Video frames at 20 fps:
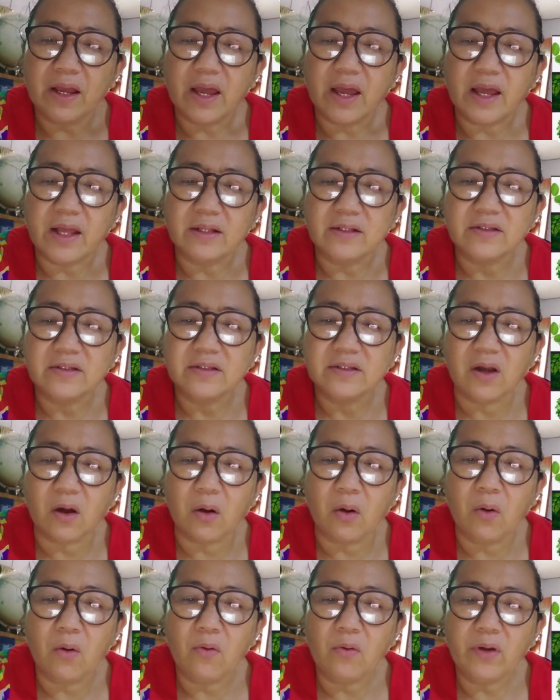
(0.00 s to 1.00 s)
And
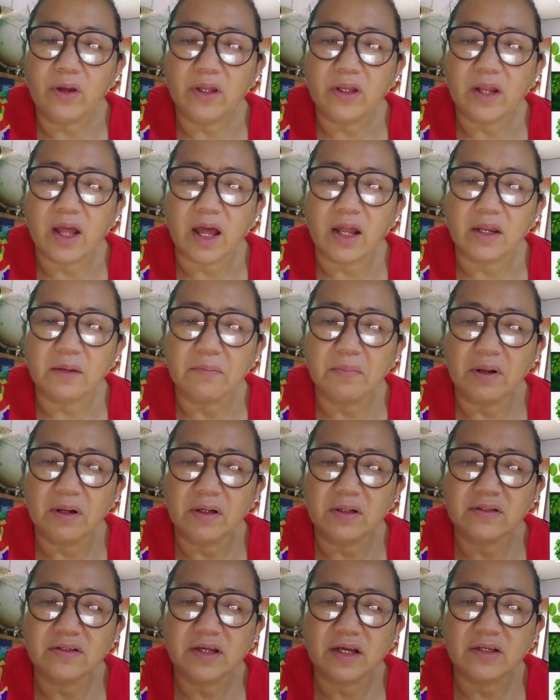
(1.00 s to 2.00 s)
so, in animal
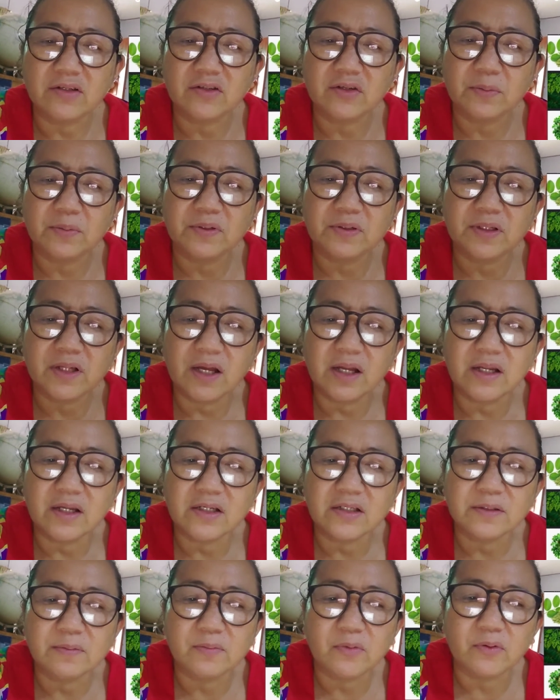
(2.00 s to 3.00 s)
and test tube
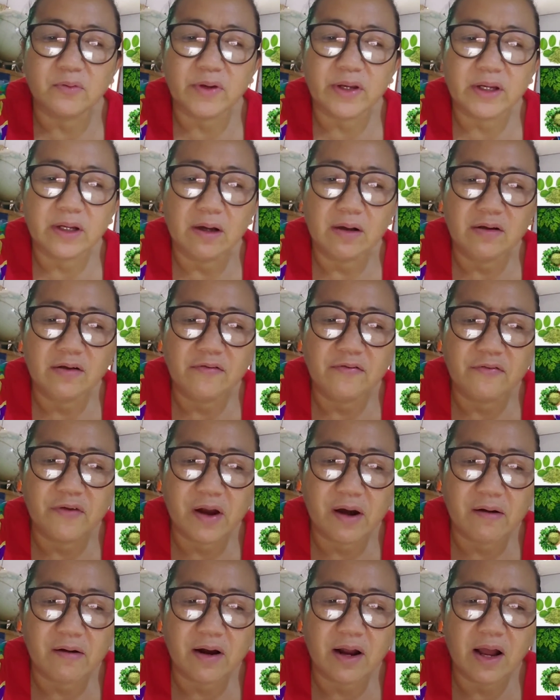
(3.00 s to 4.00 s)
studies, Moringa
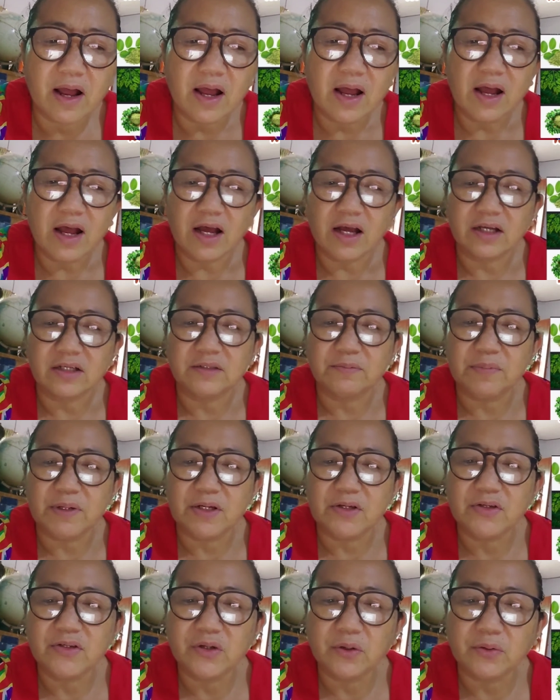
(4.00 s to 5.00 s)
oleifera has
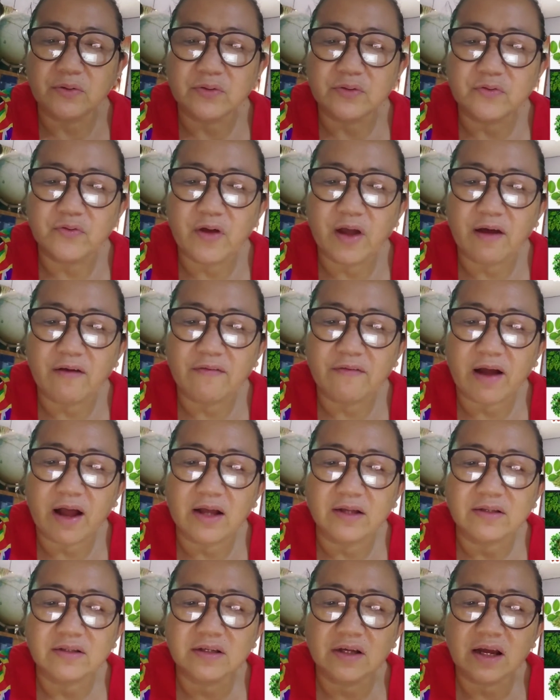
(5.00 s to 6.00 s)
been shown to have
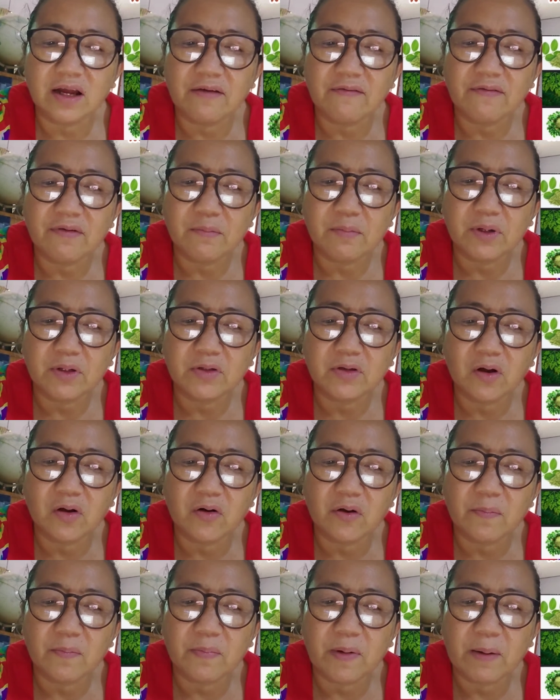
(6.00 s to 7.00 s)

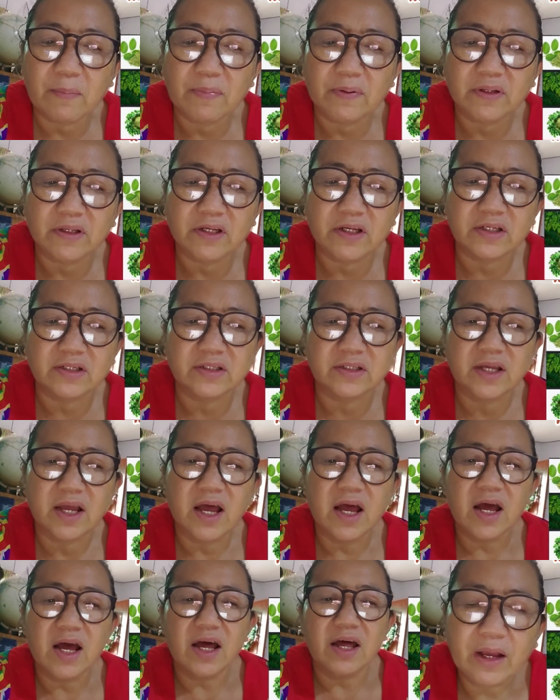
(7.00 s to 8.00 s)
anti-inflammatory properties.
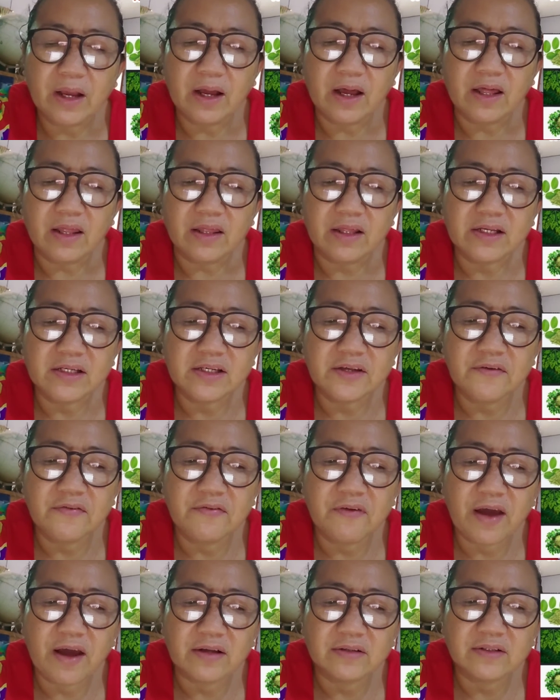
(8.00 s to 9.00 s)
This
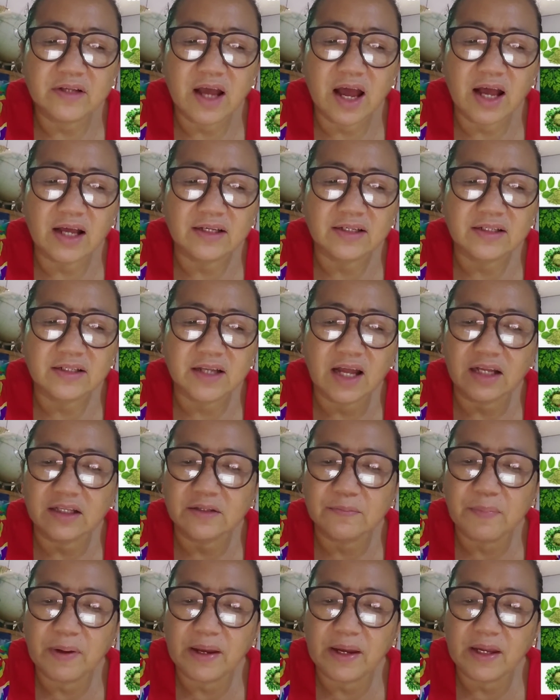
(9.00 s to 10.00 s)
effect has not
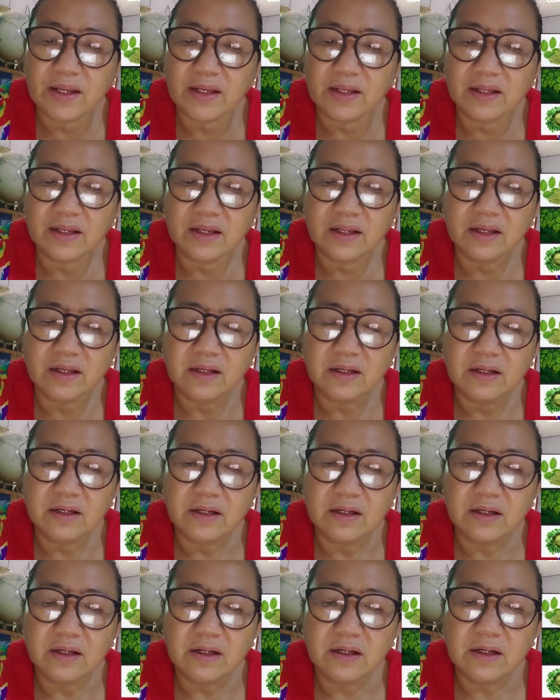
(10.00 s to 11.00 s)
been
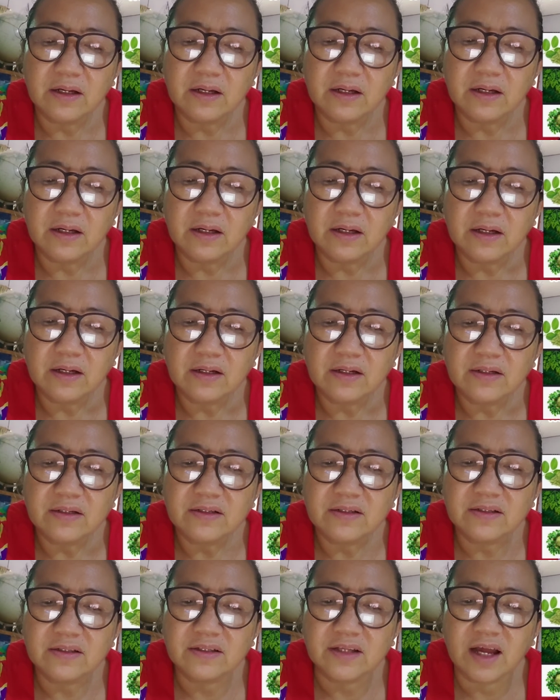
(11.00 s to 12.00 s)

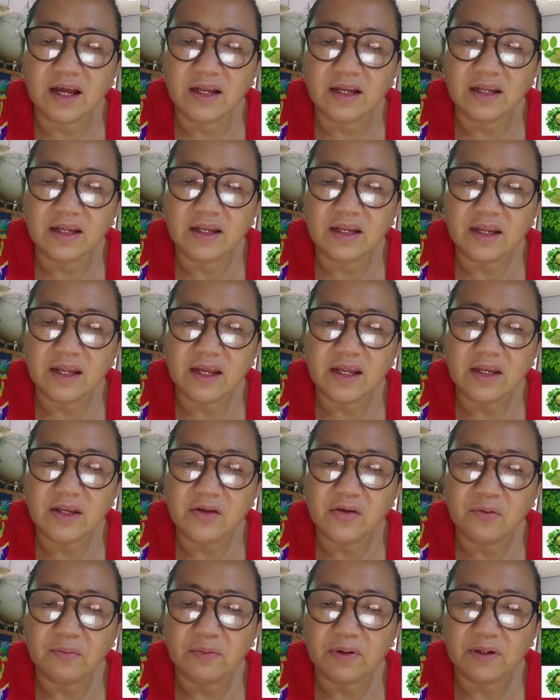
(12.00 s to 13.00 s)
studied in
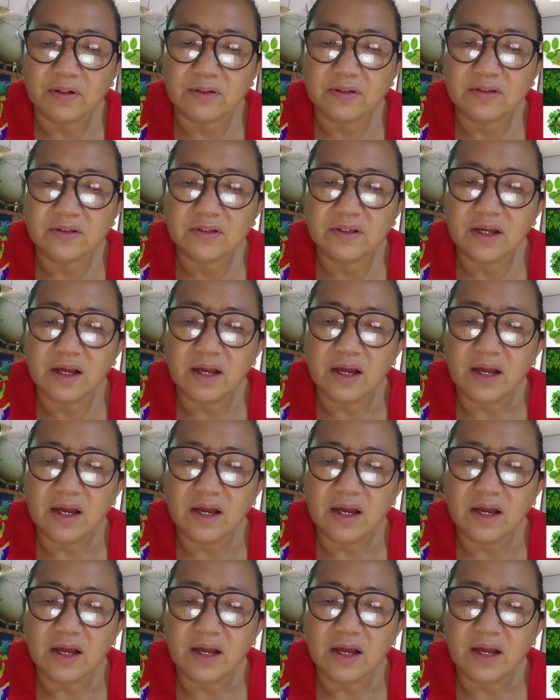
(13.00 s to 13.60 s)
humans.